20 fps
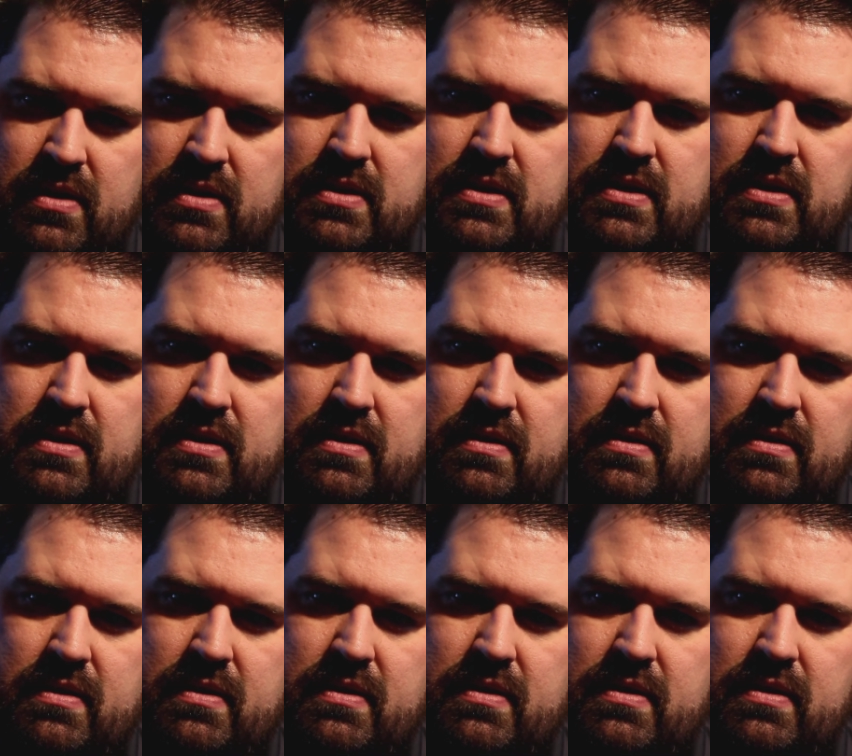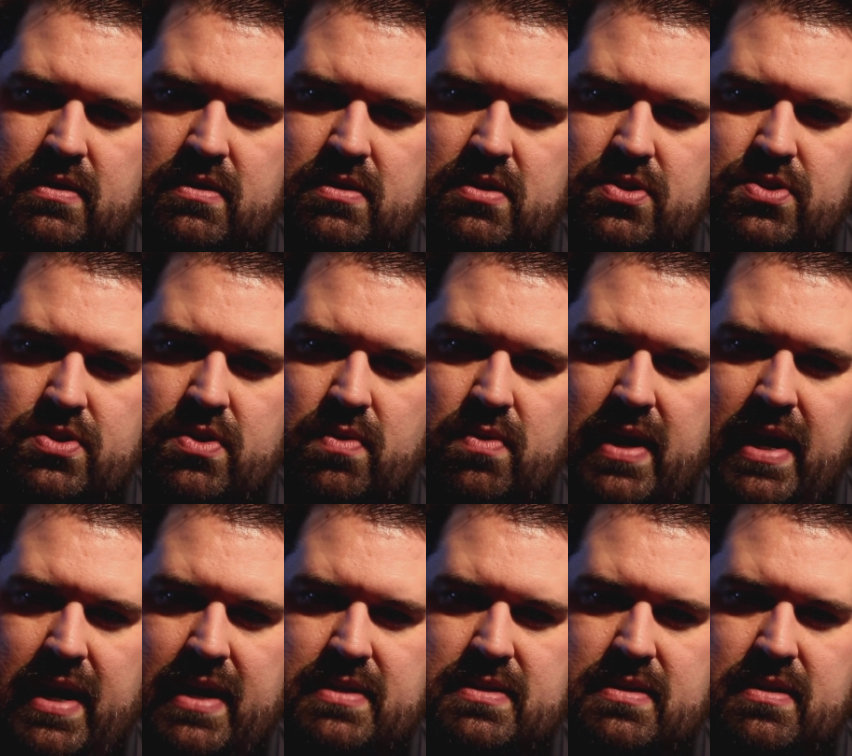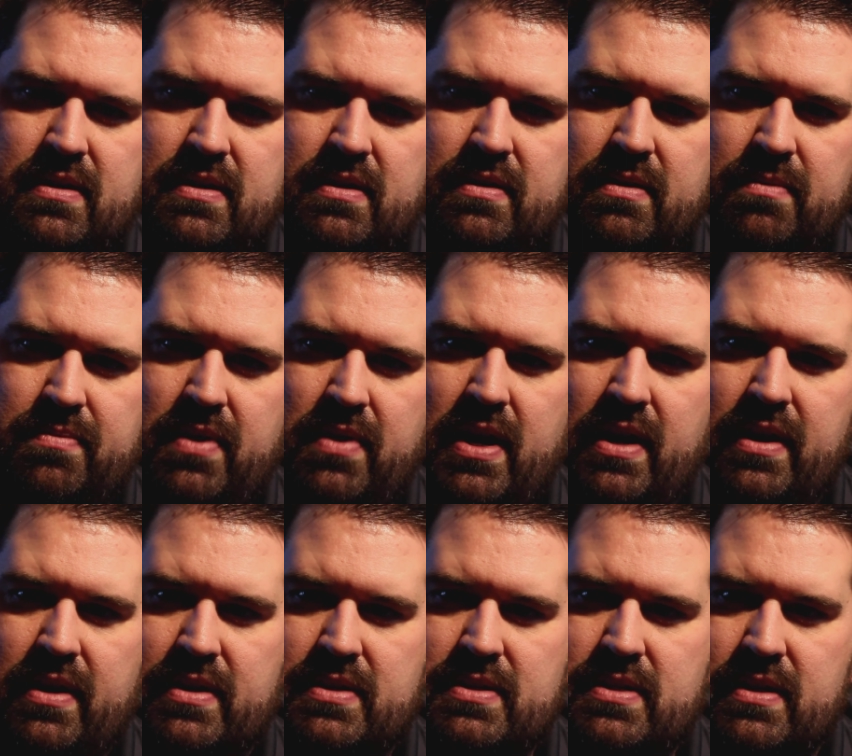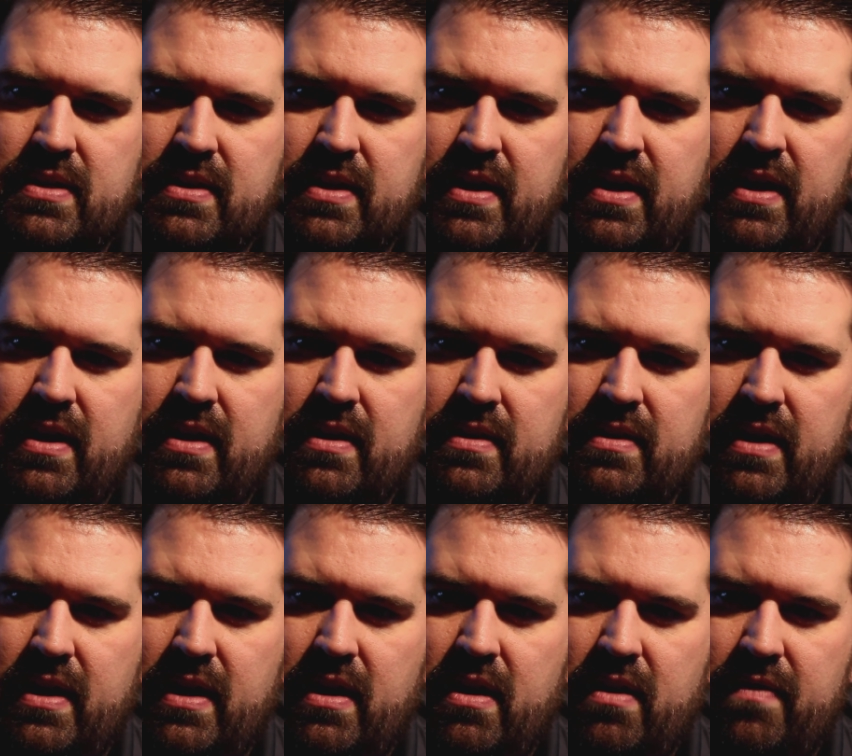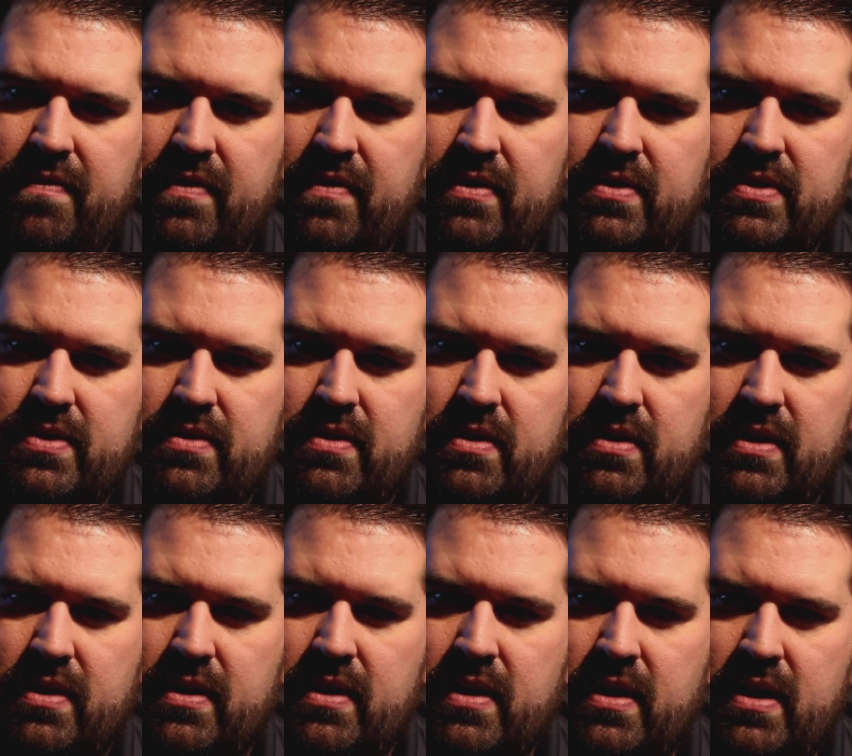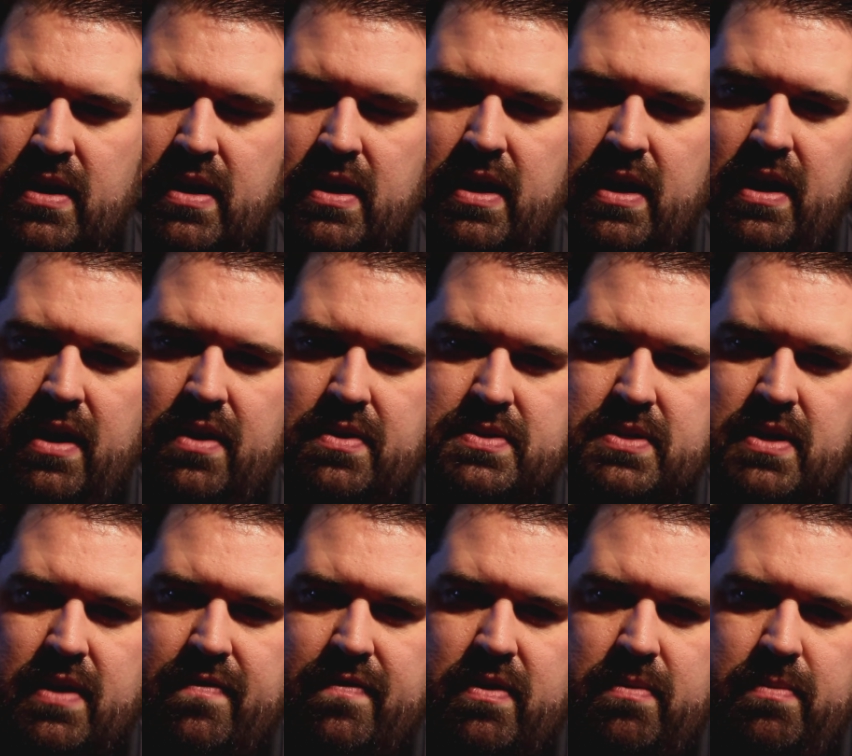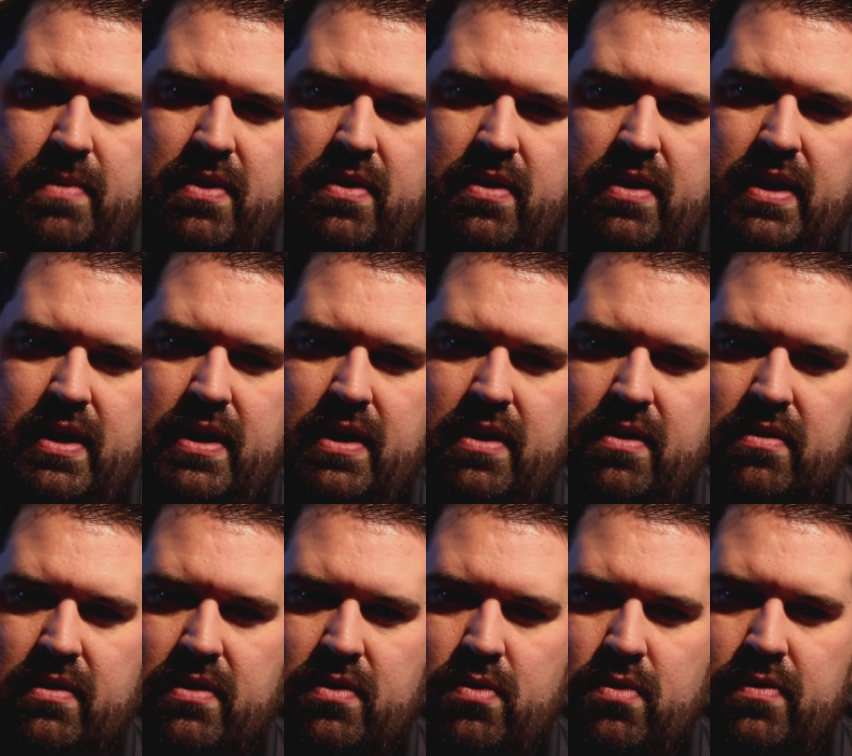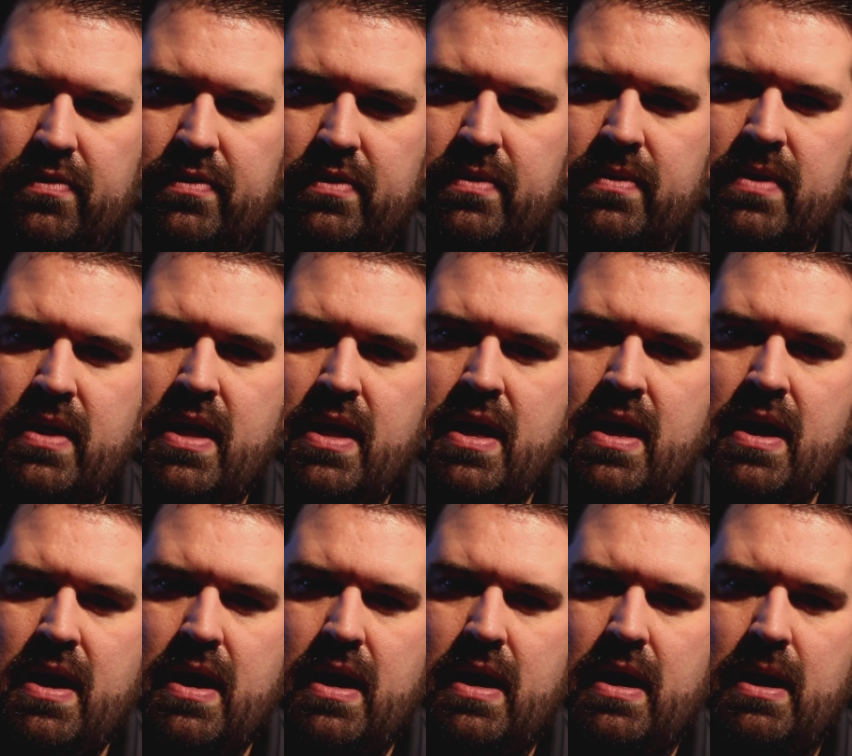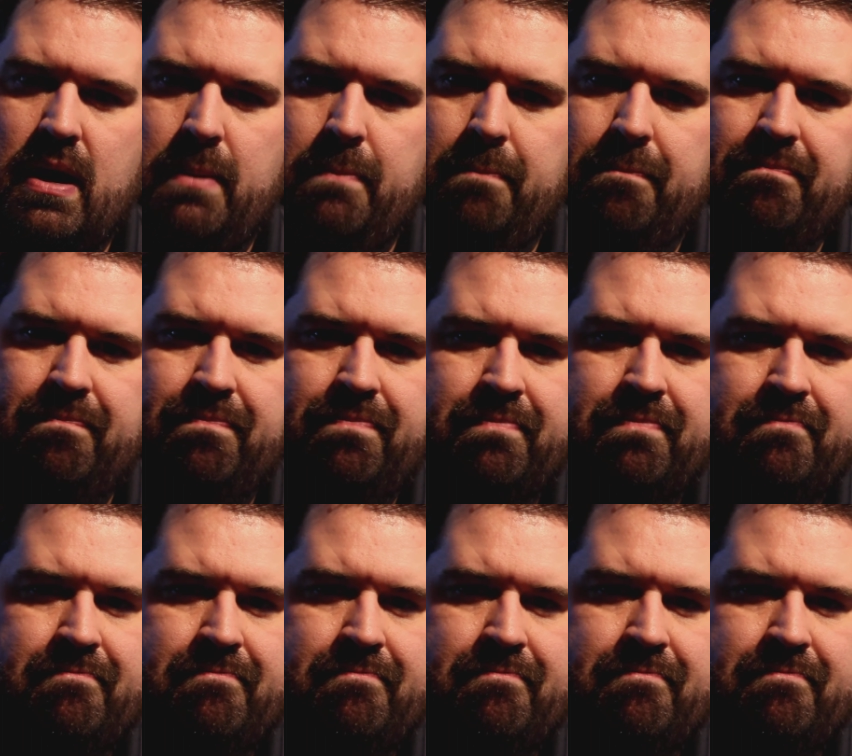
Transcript: to to showcase the the products that they they offer to the airsoft community here in Louisville. Um,